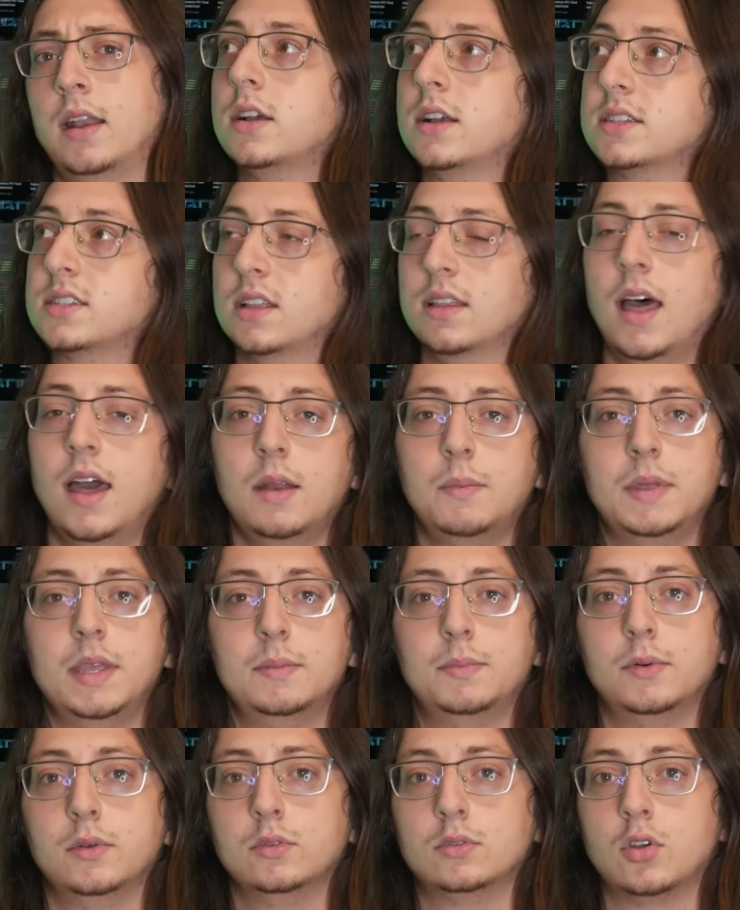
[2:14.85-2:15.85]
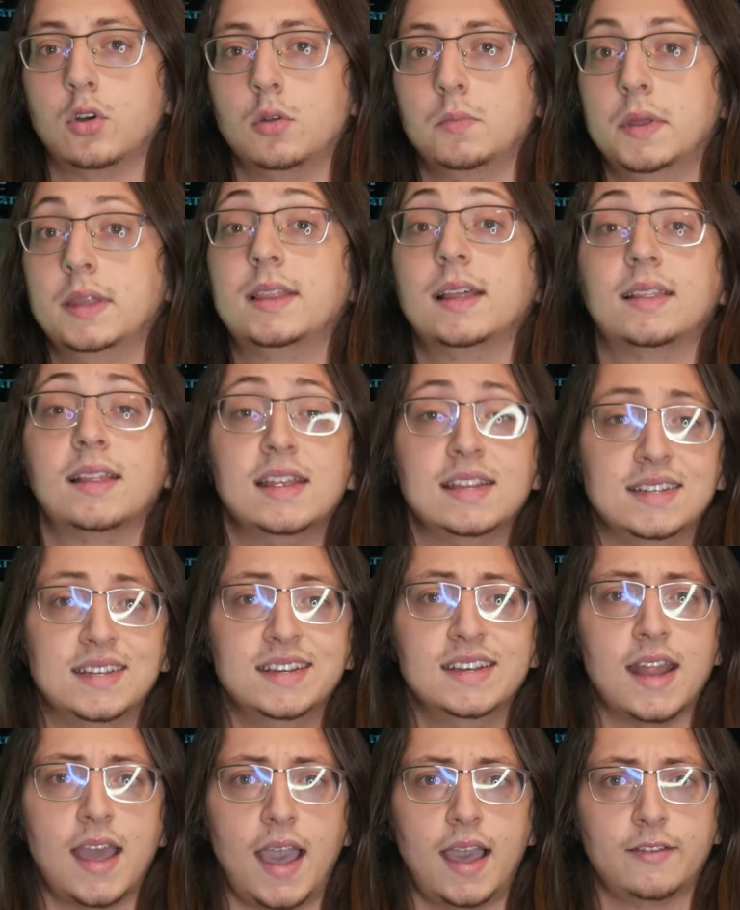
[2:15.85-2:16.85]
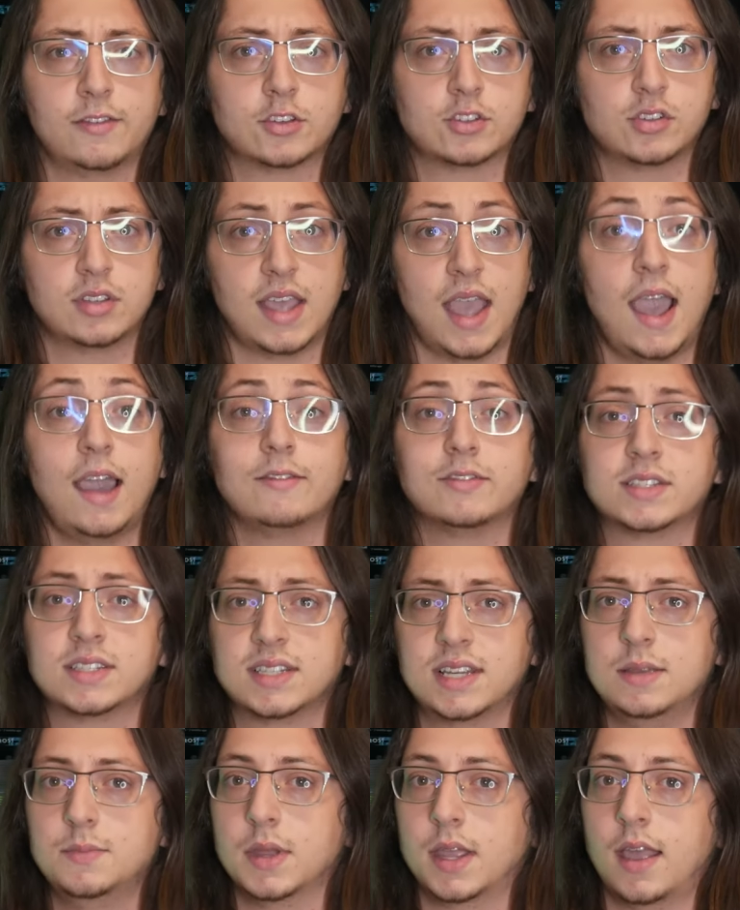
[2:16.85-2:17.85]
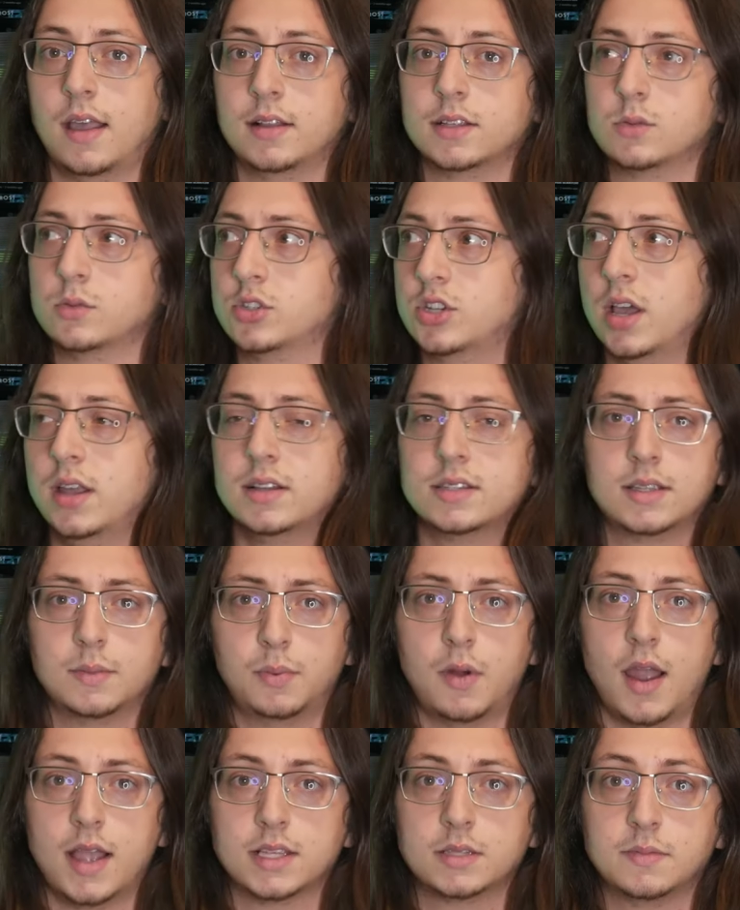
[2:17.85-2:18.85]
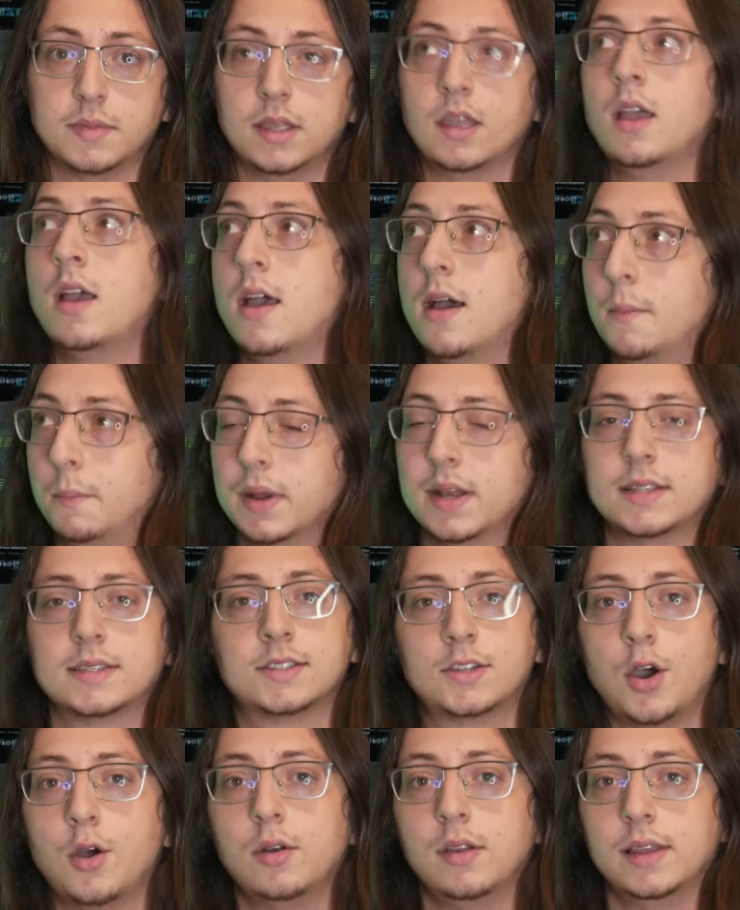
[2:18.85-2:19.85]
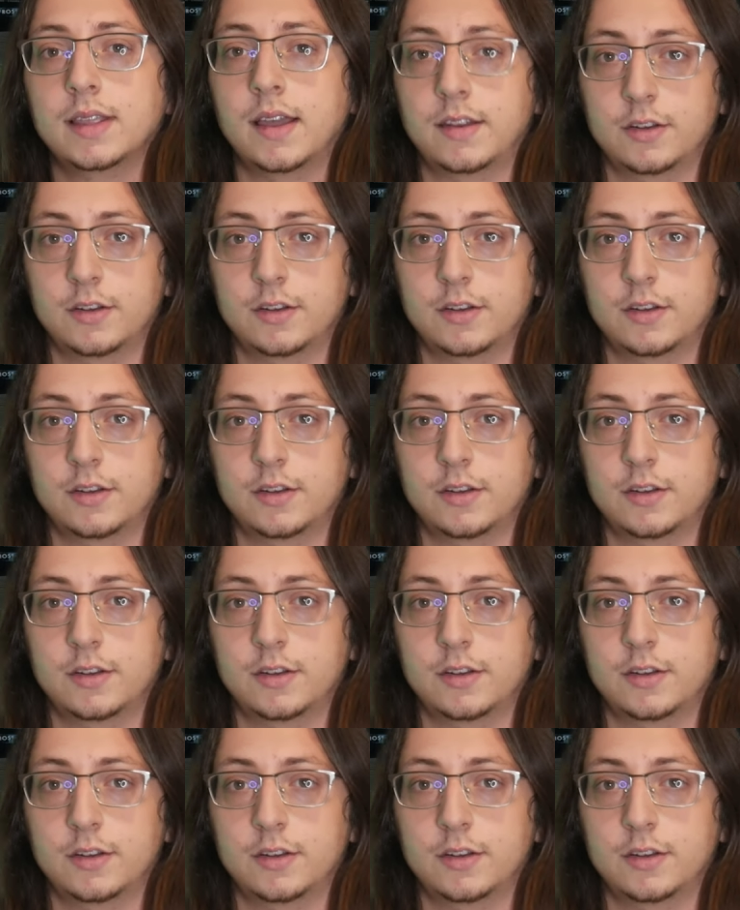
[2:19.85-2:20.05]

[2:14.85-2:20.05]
because a lot of people told me that they didn't actually have Steam accounts, which kind of surprised me, but it's totally